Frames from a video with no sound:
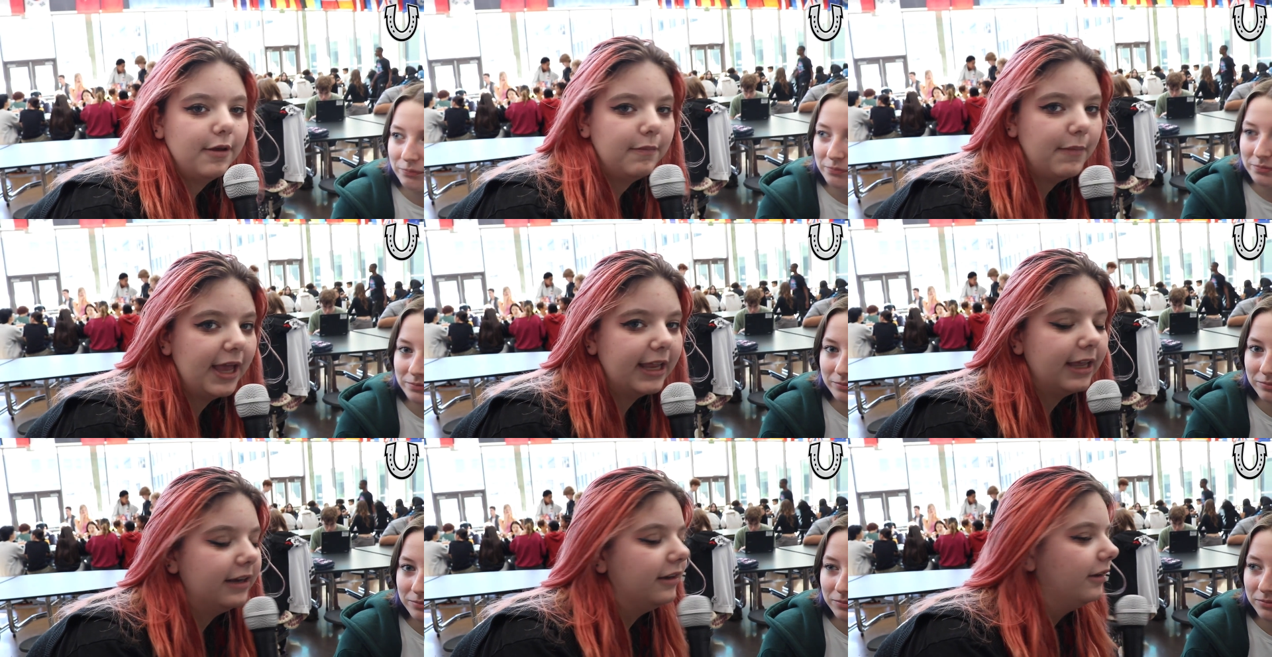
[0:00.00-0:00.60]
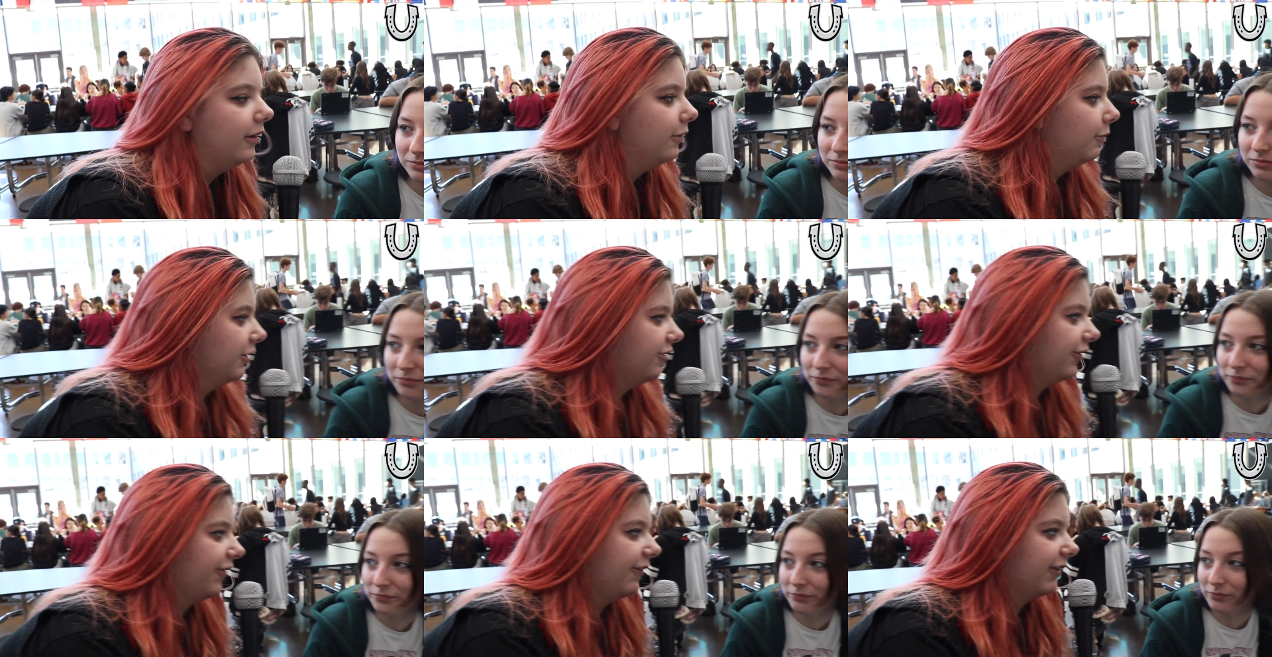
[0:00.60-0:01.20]
Speaker 1: Megan,
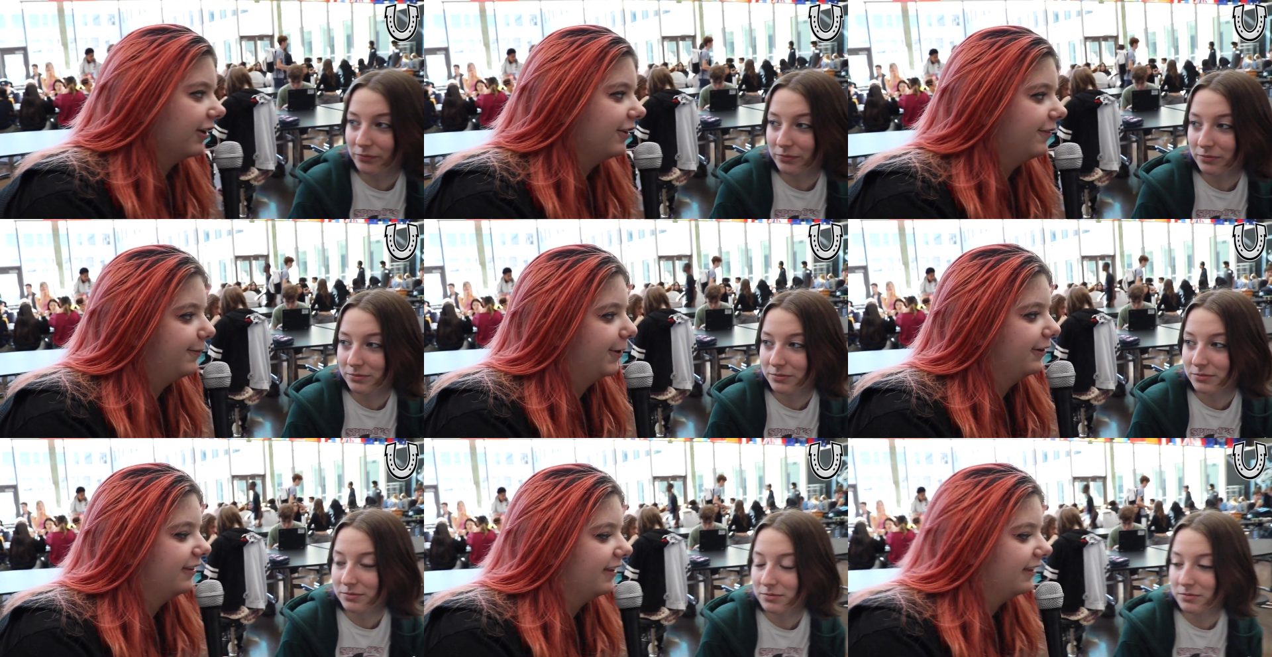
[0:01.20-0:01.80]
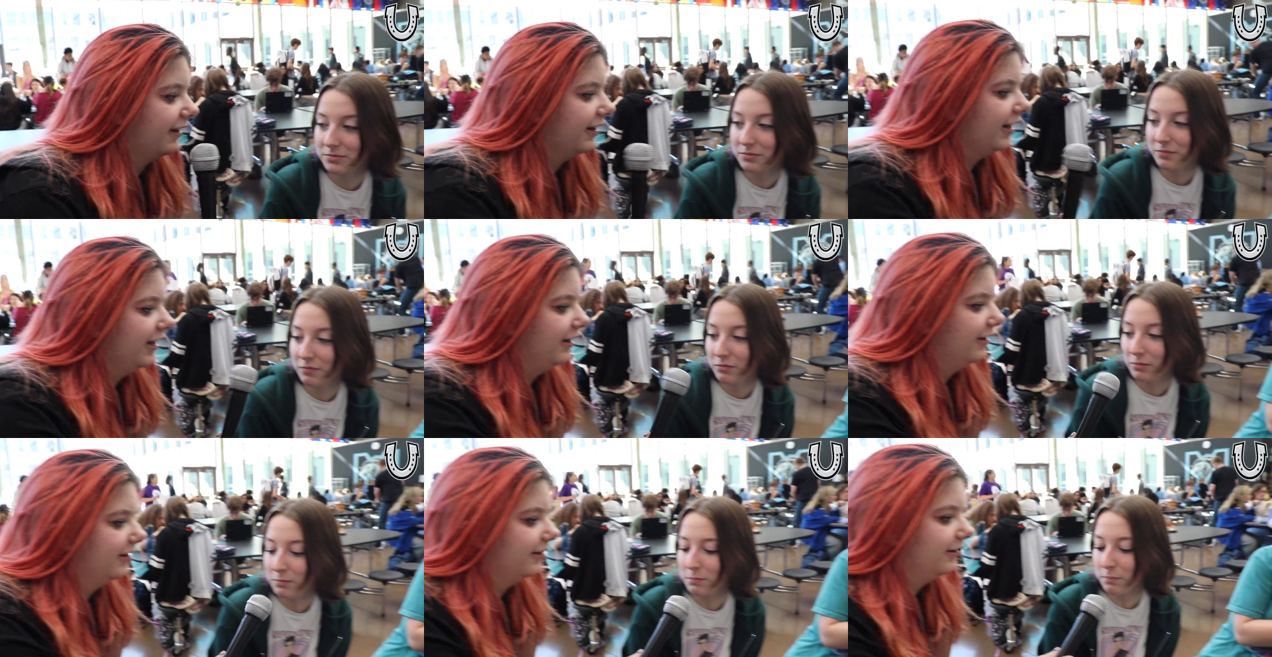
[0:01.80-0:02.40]
what's your favorite conspiracy theory?
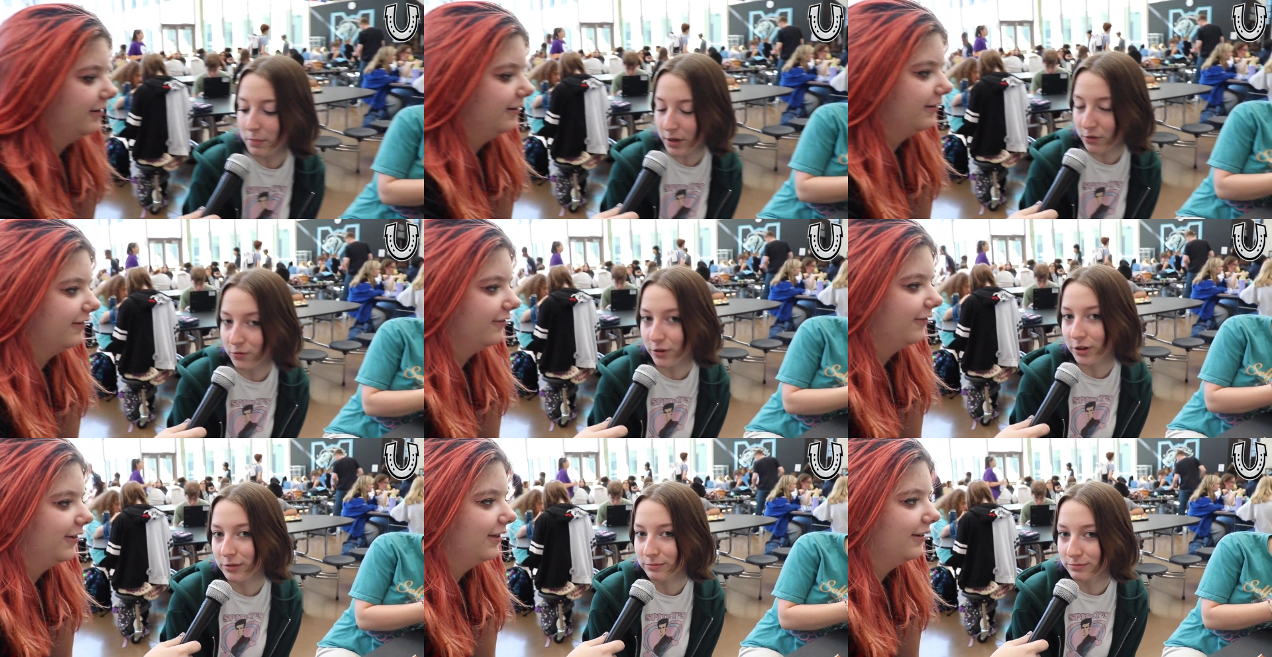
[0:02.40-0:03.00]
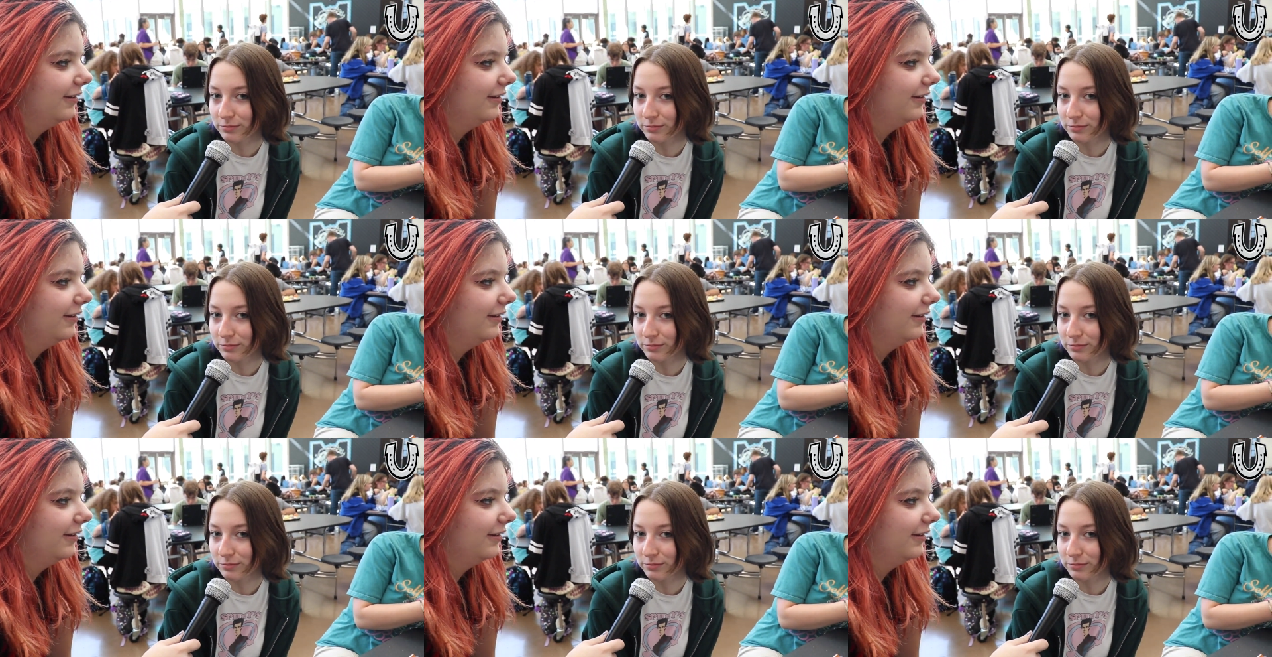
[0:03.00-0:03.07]
Bigfoot.